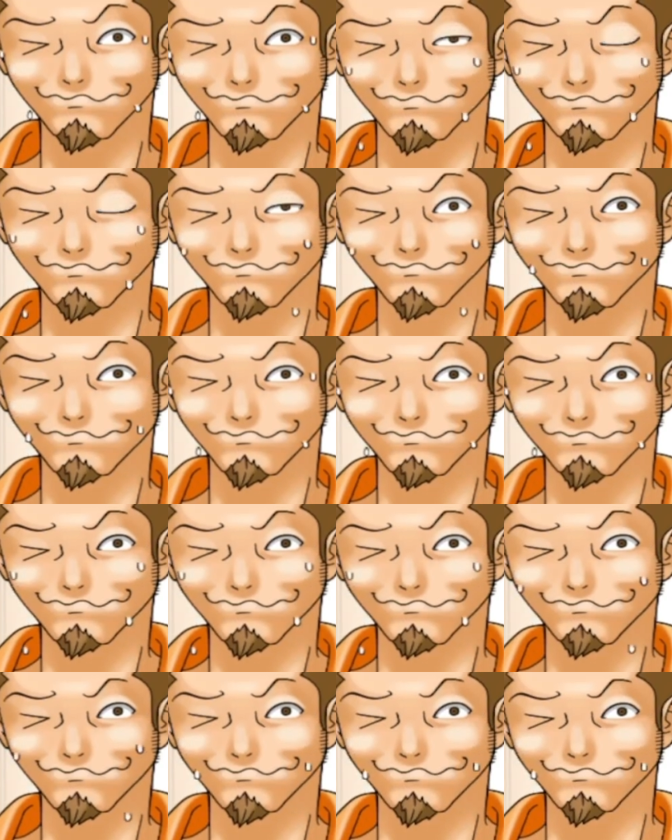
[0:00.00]
he means me,
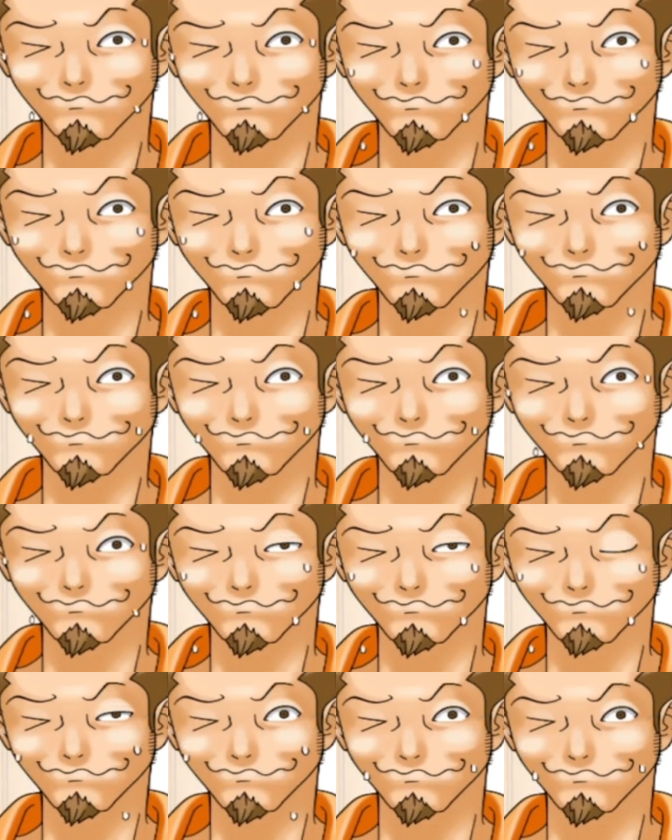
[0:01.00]
right, Nick?
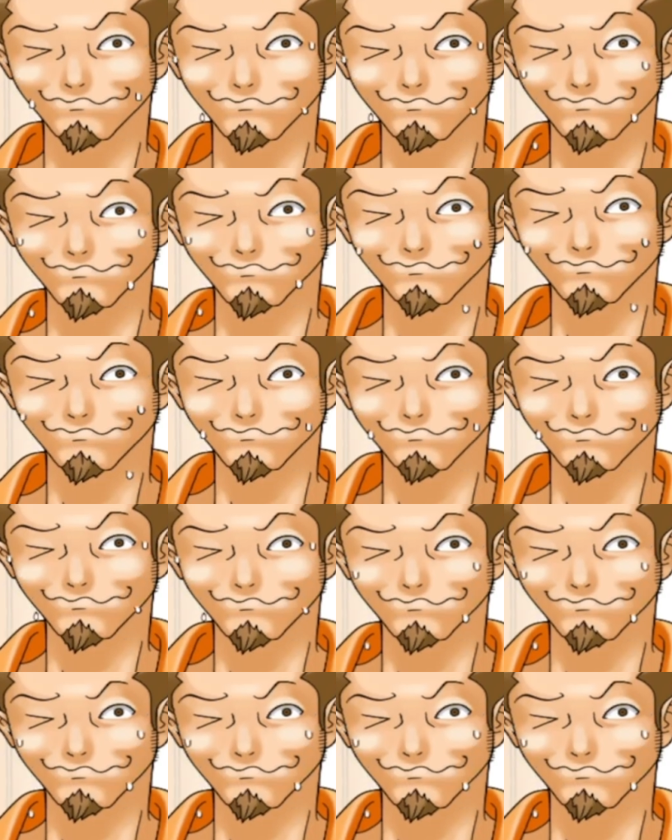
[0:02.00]
Yeah, you,